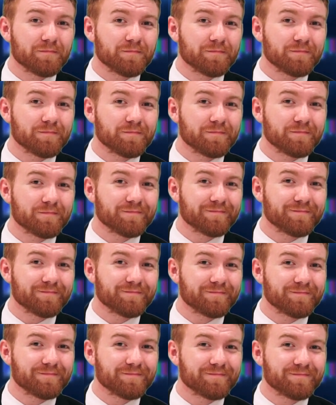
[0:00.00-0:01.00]

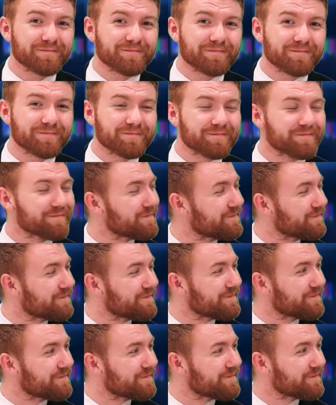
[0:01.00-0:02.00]

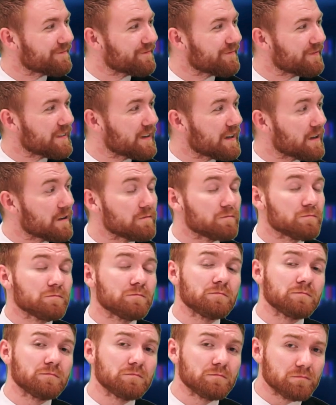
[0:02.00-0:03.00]

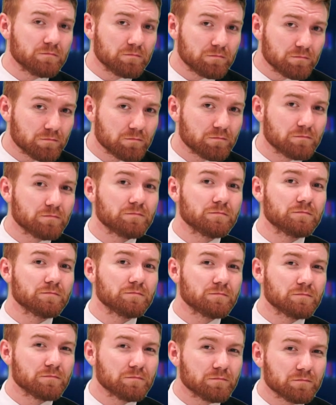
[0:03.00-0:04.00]

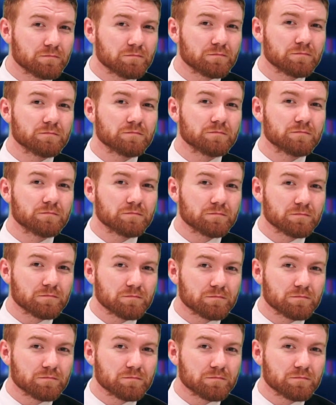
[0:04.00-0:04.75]
(not speaking)